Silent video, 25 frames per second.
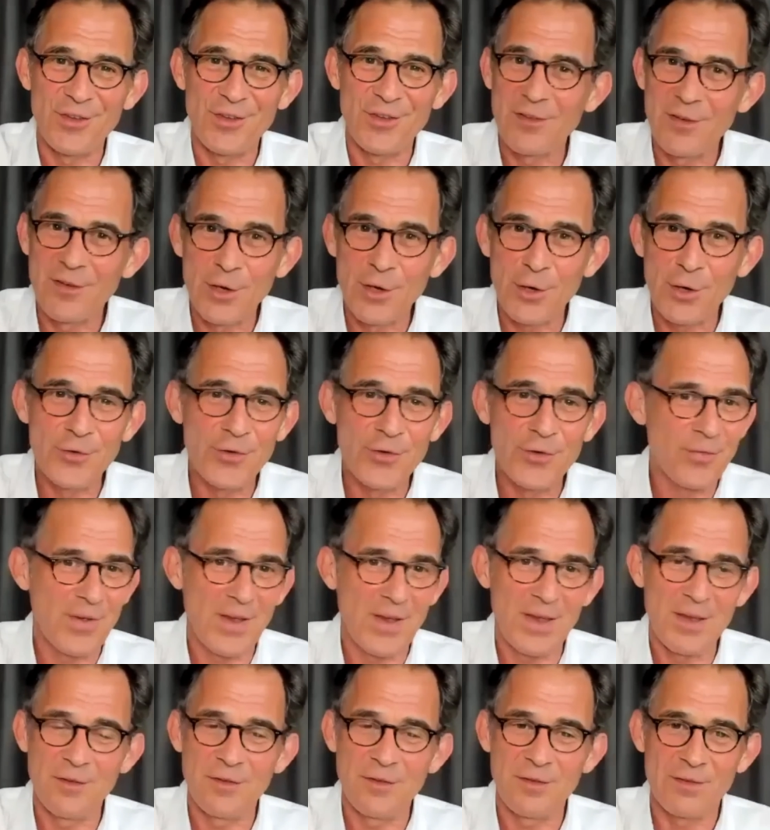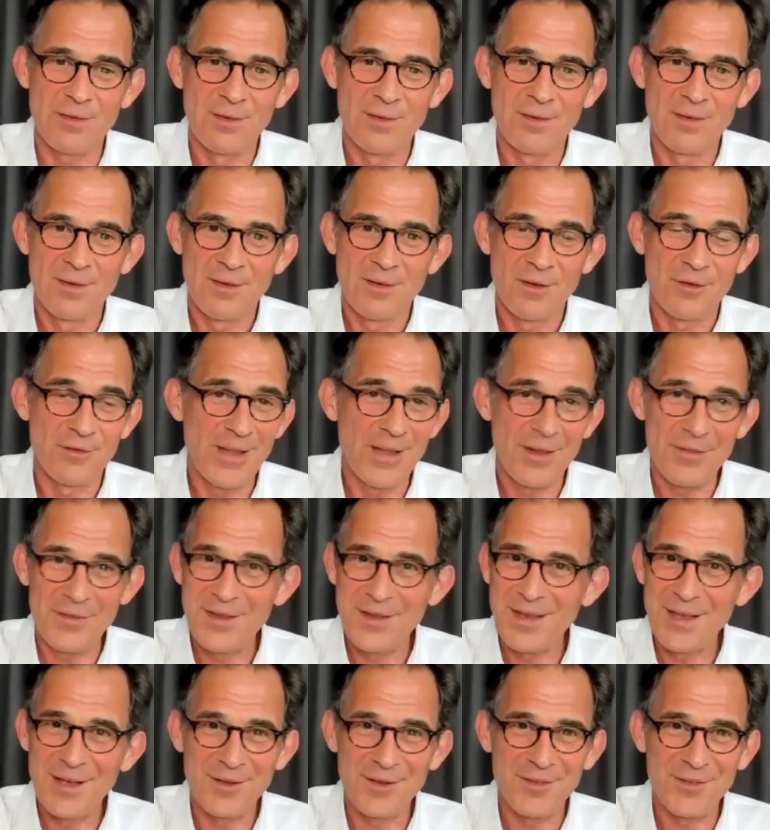It's God's face. There's
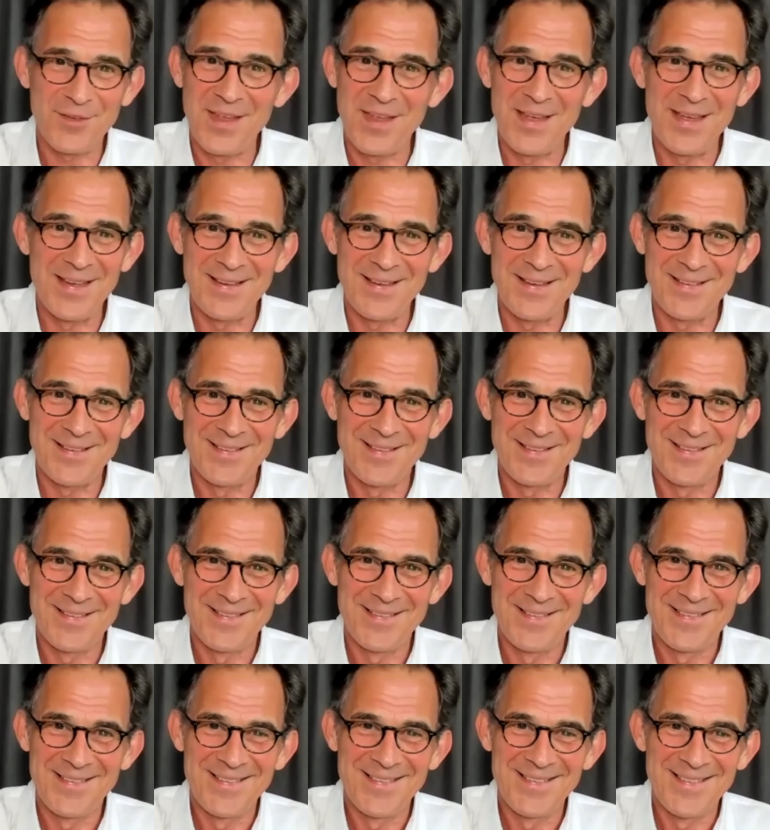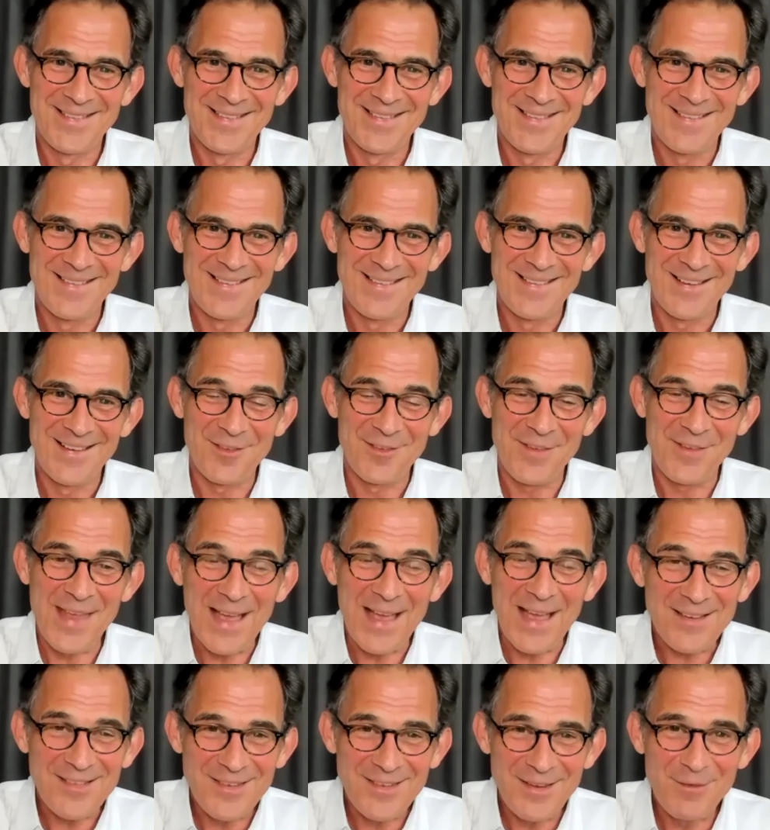nothing else there. It's the
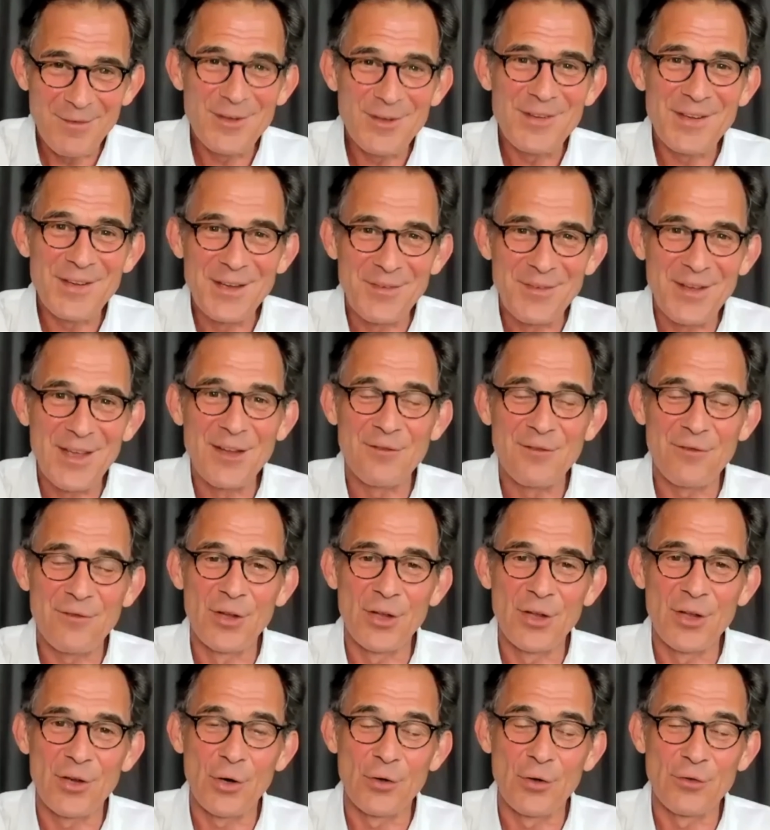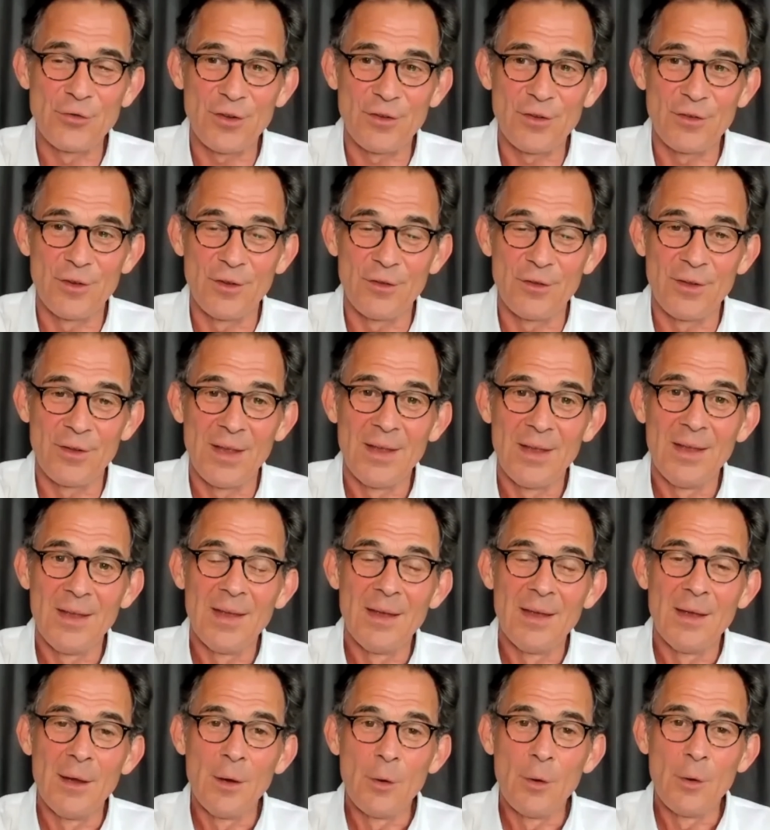activity of infinite consciousness.
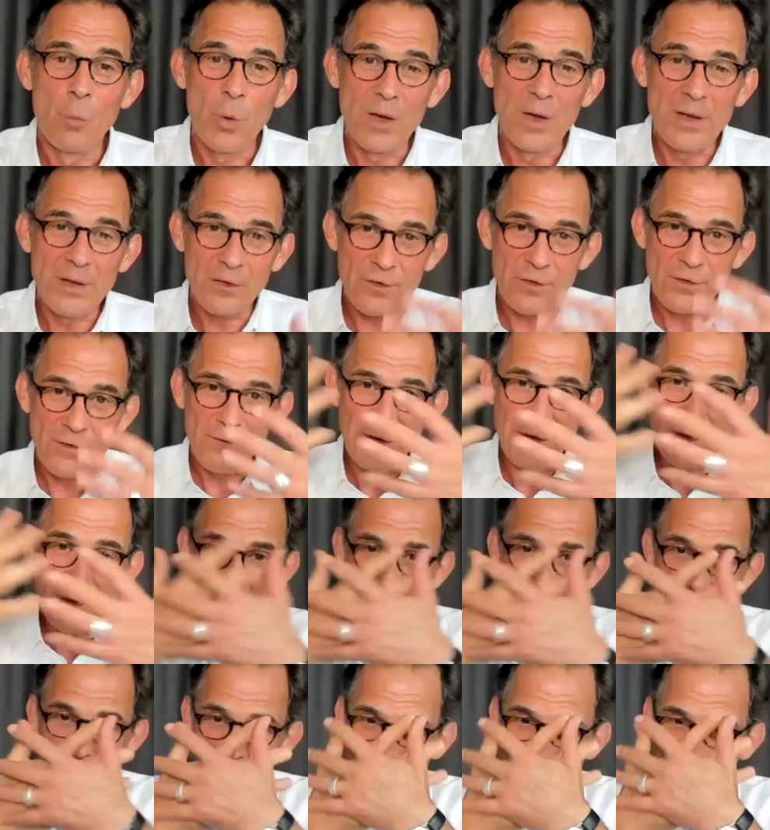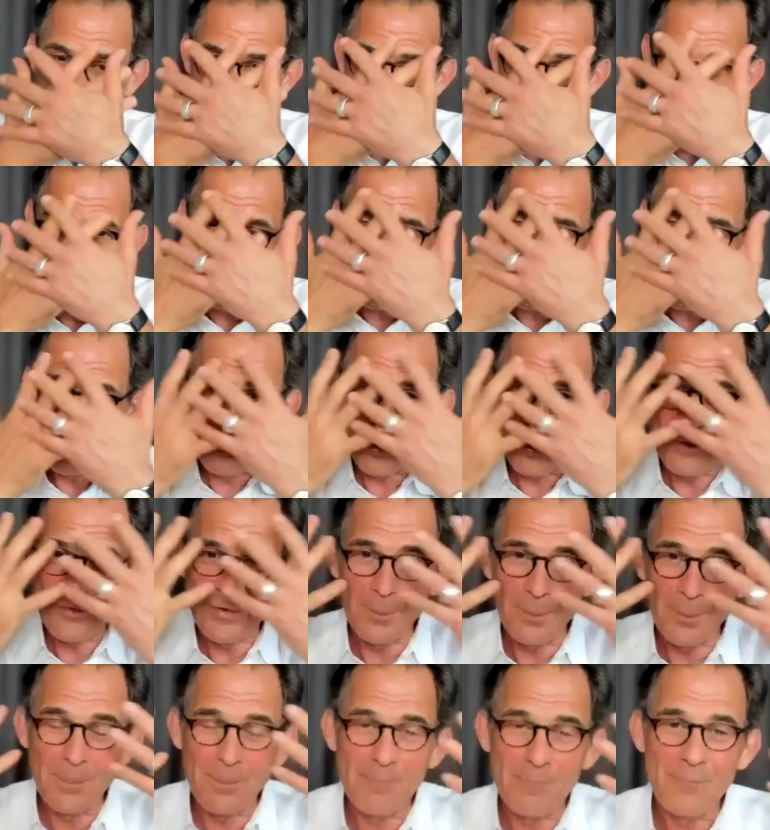When it's filtered through the
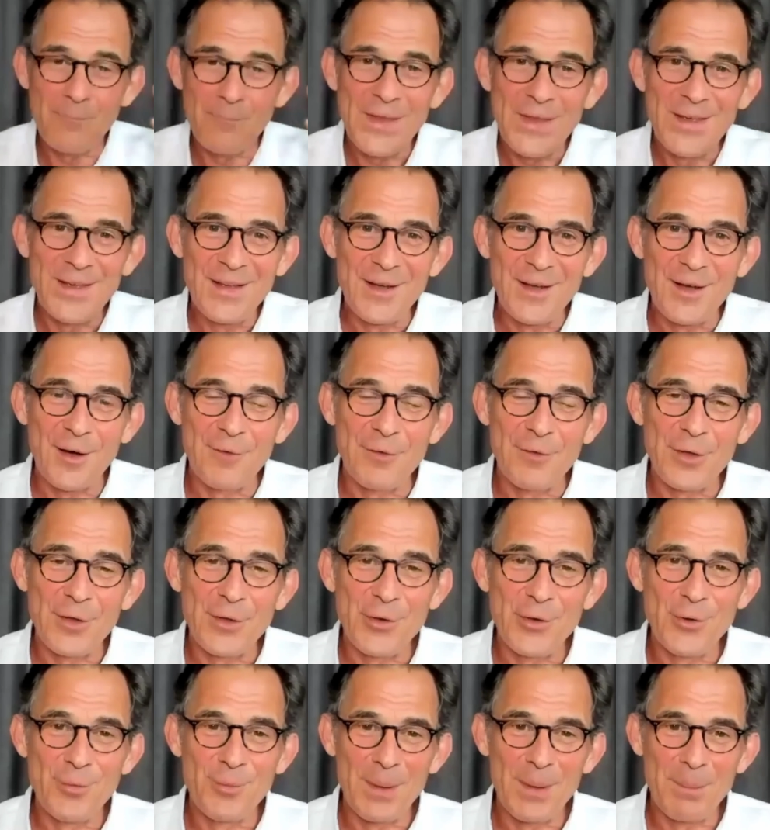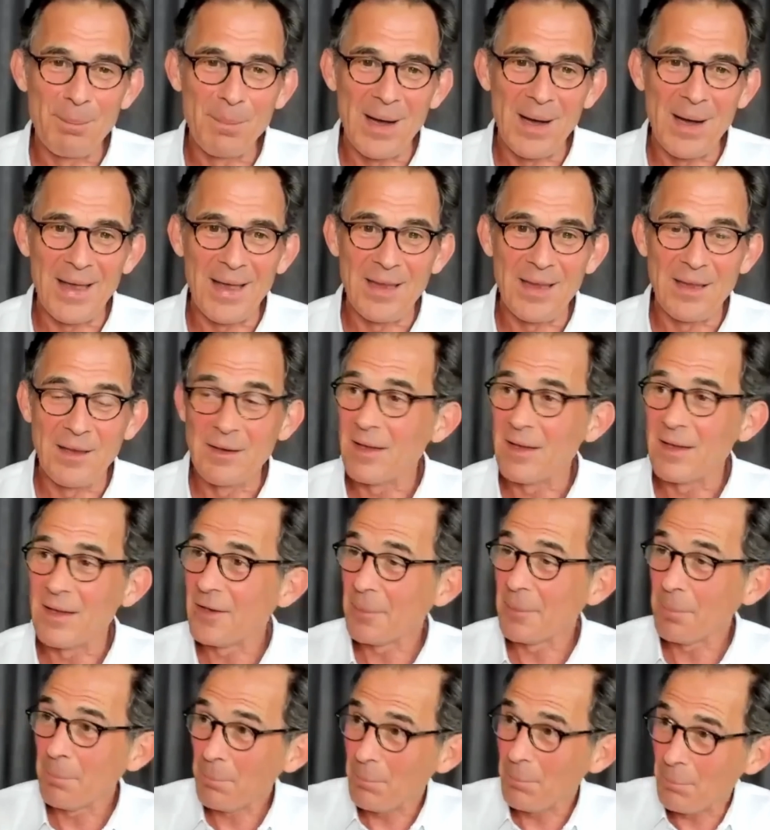prism of a human mind, it
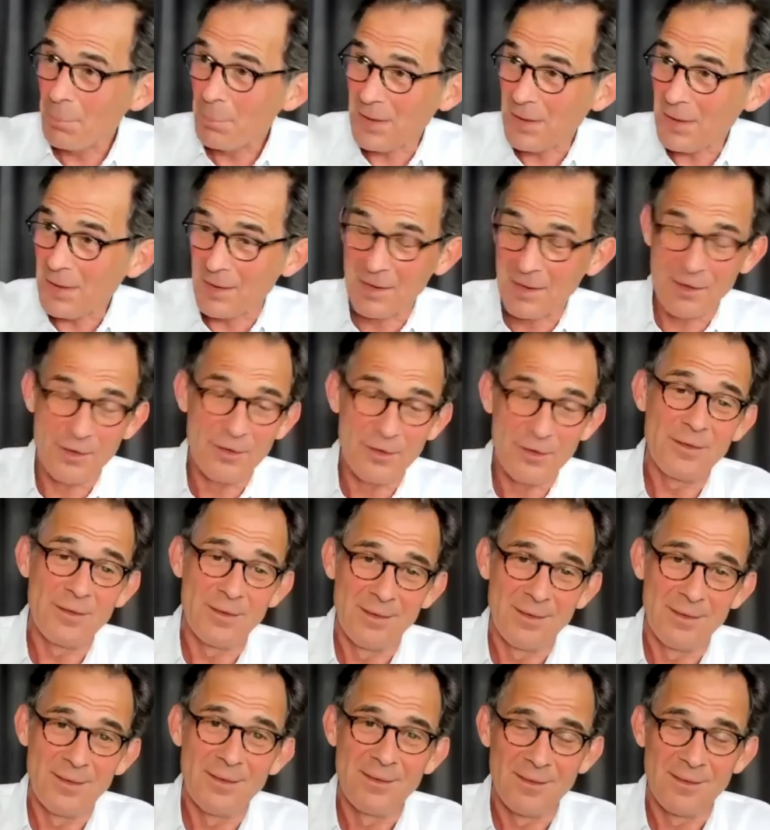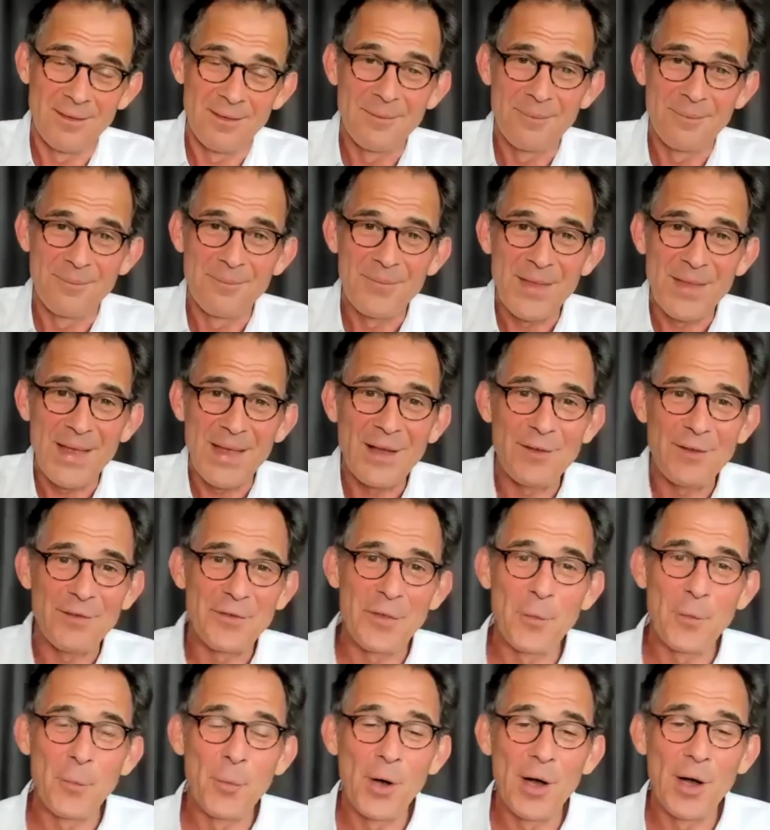appears as
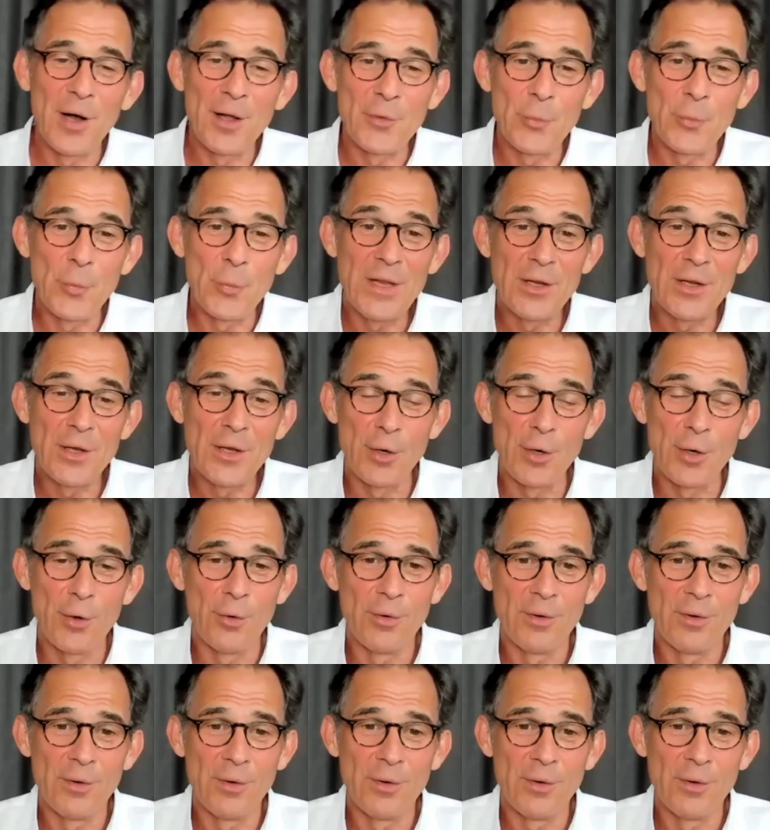the world we know.